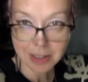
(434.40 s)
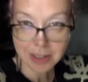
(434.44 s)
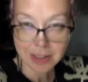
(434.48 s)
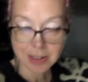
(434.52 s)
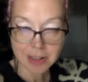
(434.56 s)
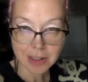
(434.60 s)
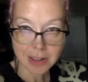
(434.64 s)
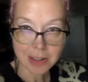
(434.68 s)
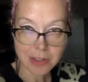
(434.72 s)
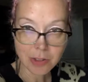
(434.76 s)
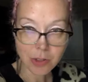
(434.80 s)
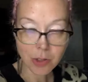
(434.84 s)
in
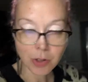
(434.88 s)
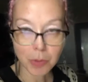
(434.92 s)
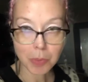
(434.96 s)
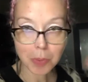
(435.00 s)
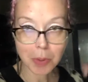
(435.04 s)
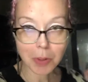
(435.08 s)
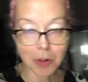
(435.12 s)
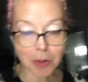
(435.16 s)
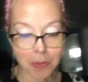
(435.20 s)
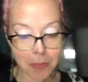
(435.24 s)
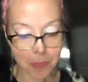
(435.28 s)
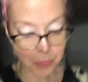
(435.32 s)

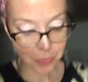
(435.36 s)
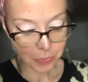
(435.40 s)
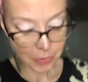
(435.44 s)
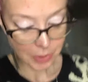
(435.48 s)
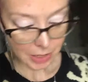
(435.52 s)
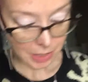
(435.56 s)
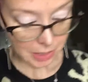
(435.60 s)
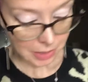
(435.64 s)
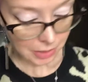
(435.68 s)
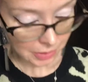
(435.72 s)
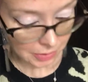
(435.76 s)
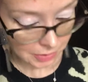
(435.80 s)
October,
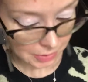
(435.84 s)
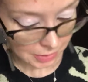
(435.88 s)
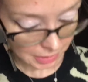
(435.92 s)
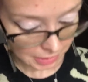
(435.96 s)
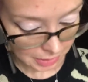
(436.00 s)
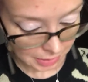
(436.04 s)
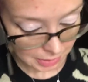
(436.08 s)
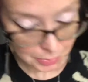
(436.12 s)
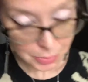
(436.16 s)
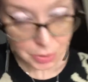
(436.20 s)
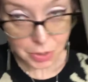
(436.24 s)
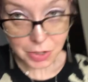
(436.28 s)
it looks
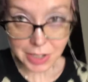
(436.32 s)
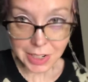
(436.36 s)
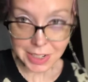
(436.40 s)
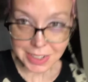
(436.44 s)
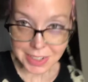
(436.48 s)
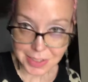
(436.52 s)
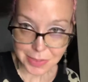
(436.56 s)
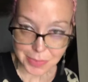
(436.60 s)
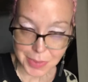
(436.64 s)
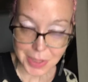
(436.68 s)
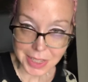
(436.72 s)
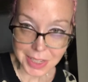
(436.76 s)
like I'm trying
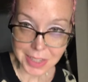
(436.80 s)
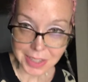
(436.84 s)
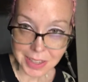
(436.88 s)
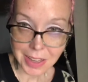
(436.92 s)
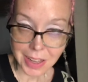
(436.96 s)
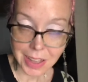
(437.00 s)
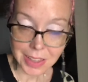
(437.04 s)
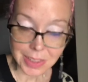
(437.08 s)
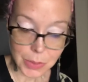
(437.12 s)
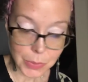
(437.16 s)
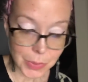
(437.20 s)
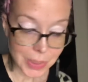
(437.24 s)
to be
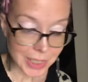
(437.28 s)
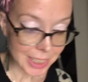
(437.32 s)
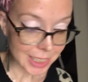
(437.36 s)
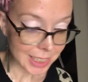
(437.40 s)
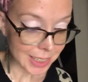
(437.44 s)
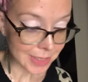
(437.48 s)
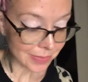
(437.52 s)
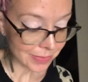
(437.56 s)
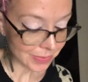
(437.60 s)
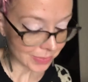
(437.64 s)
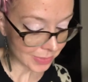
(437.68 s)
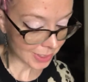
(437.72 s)
Halloweeny.
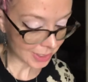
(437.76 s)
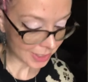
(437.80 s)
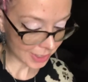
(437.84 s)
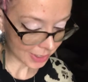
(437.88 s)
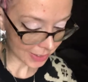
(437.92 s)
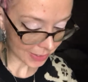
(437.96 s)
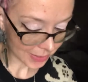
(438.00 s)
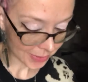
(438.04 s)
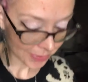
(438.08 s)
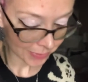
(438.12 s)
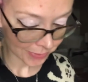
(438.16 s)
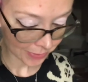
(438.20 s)

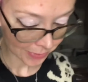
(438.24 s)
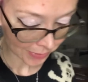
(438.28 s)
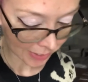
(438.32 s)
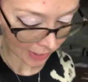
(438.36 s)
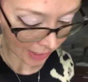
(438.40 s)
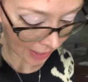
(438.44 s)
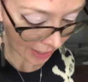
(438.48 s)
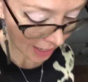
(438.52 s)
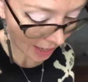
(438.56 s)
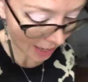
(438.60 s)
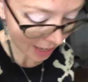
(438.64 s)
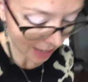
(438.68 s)
So
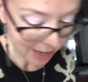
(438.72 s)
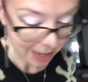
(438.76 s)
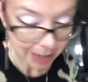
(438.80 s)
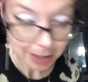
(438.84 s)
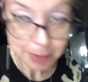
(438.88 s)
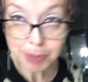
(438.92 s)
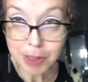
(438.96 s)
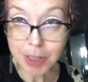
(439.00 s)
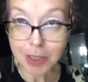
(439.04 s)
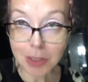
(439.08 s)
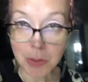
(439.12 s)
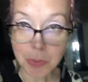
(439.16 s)

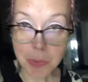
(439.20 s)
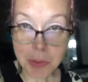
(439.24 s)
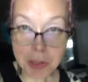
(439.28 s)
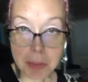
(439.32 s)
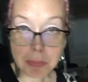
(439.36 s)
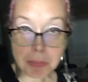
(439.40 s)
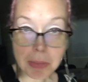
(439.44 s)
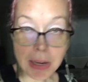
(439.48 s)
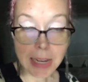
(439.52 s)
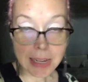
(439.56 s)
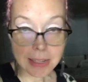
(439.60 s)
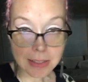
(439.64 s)
I'm also wearing
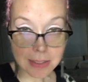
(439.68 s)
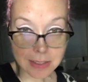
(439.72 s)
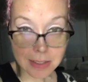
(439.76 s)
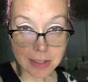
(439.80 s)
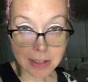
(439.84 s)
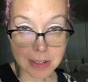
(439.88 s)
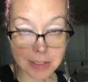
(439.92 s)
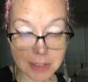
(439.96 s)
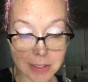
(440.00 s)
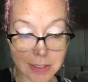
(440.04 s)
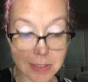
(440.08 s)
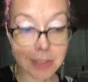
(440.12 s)
bat
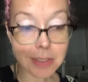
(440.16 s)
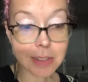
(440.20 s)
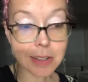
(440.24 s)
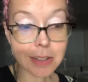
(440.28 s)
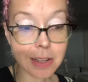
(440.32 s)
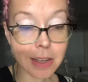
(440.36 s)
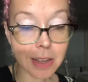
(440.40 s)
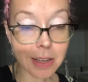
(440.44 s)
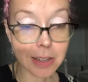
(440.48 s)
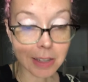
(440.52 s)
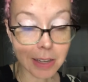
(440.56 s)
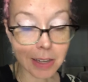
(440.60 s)
socks, and
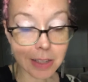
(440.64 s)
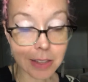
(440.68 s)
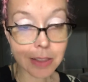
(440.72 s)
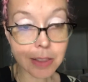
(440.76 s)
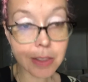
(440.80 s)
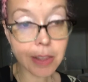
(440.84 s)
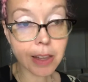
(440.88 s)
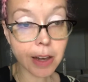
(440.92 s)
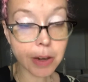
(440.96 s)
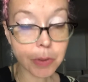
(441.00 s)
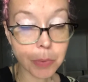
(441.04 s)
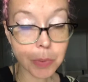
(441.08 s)

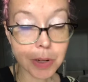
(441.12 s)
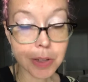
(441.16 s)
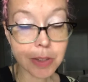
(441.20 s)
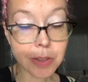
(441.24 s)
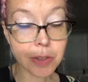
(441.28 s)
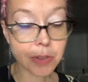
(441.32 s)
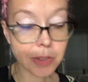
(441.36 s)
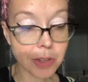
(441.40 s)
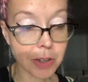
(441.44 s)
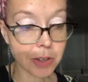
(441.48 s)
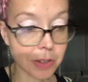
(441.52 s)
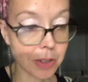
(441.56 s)
again, I wear
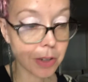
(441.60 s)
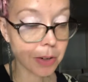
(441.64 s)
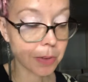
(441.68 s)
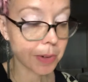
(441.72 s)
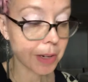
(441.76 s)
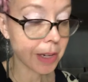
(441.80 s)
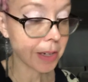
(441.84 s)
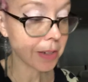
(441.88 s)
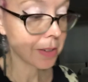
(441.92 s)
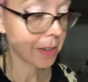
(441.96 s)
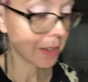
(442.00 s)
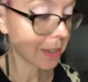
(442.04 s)
those all year
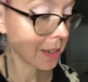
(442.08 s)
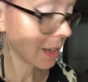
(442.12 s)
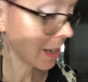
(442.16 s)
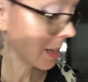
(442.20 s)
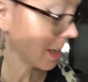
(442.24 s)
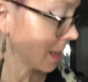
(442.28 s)
round.